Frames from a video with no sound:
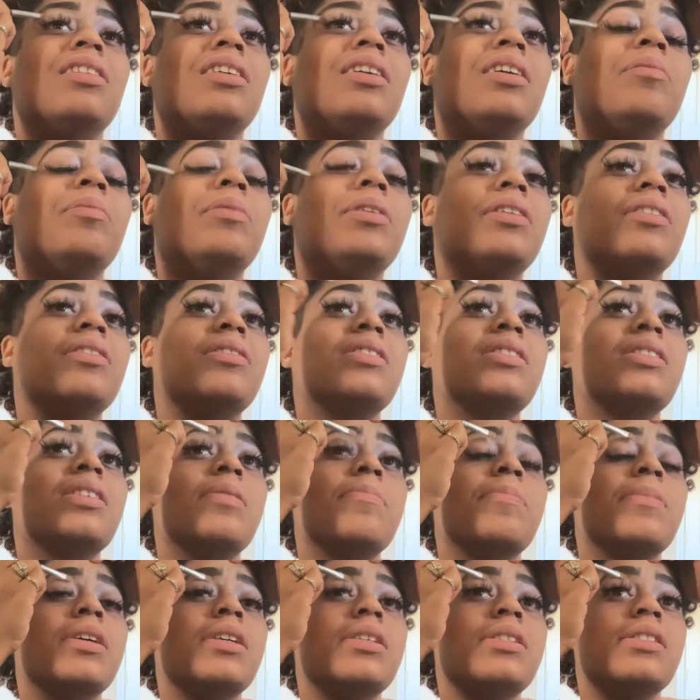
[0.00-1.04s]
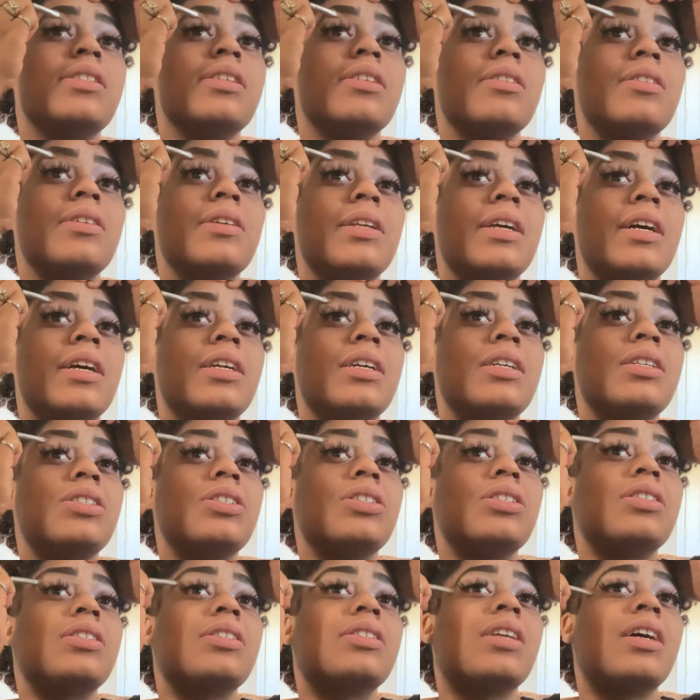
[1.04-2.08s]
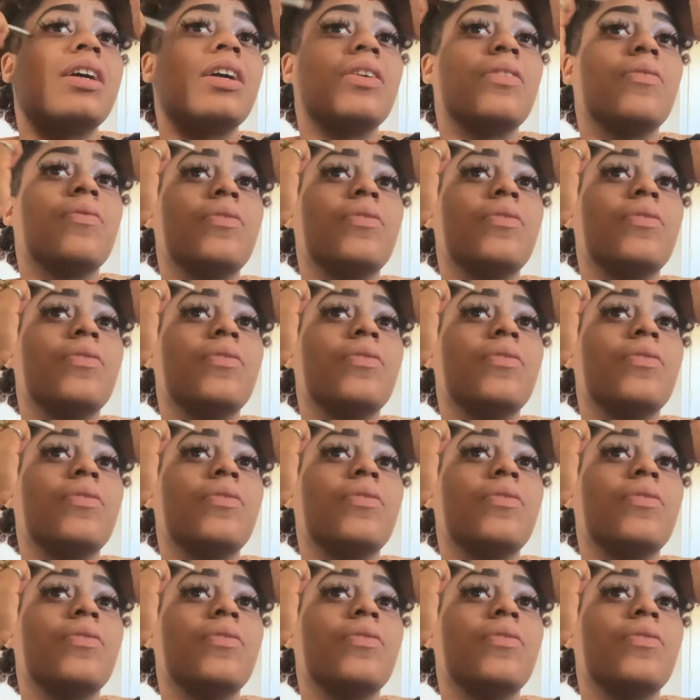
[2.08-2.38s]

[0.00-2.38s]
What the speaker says: I mean, there's some concealer that is just like